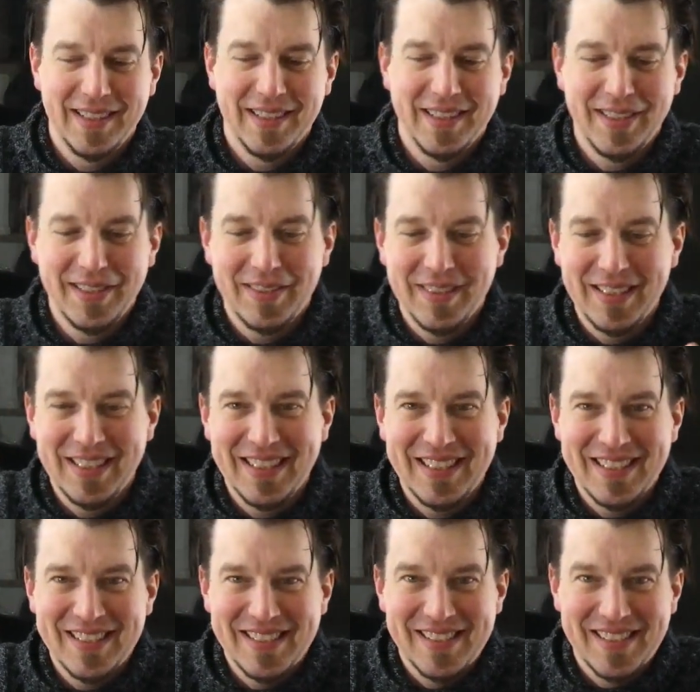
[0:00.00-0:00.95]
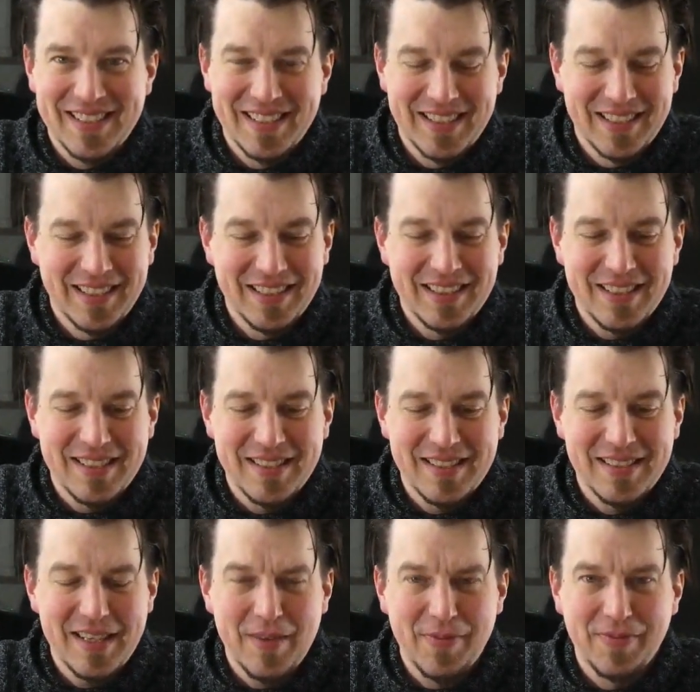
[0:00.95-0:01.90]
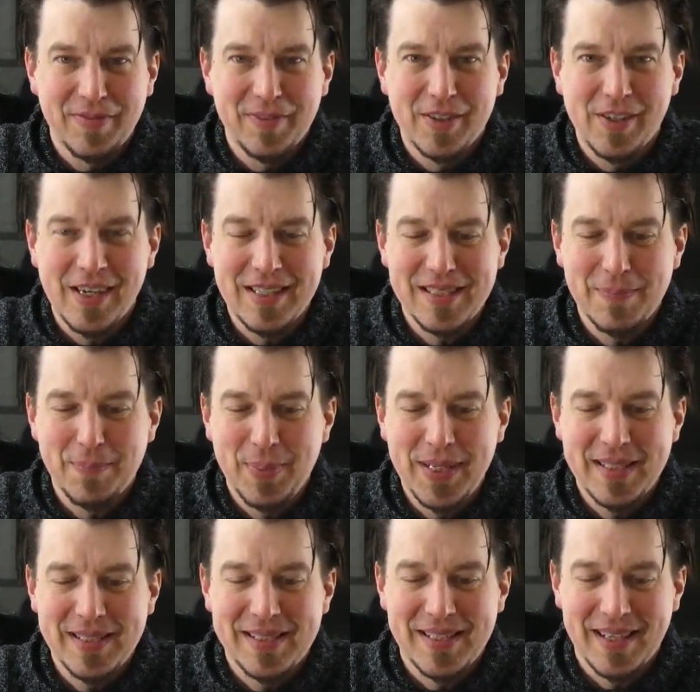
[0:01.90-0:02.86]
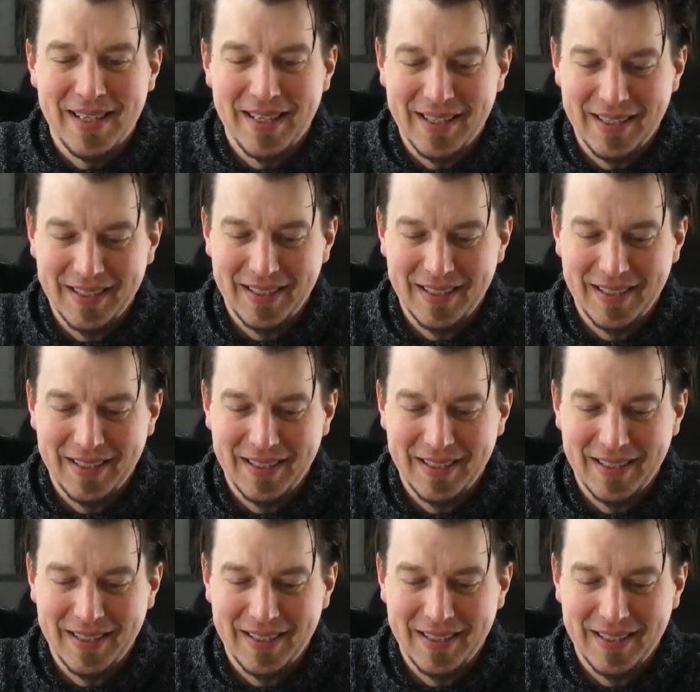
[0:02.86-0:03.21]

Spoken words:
Here it is, the stuffed crust pizza.